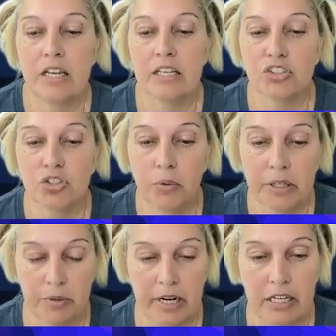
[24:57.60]
is so
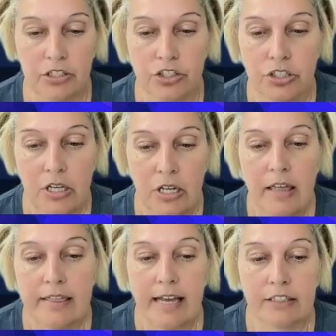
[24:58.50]
enraged
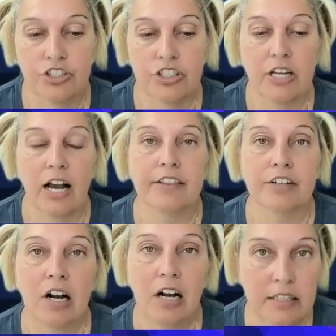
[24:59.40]
that she either
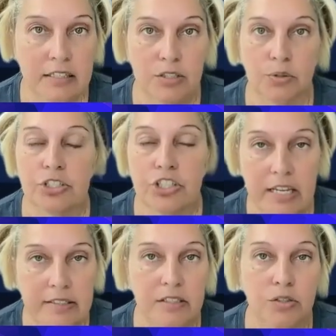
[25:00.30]
hunts or
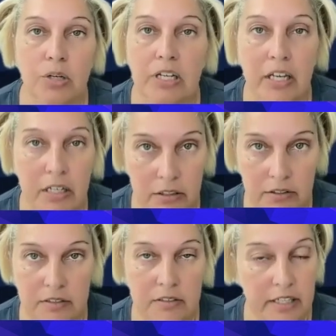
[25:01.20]
chases or
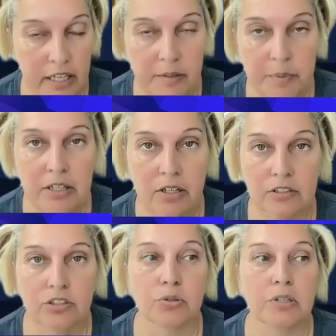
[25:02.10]
kills, again depending on
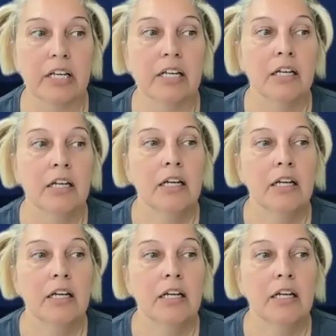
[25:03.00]
the story,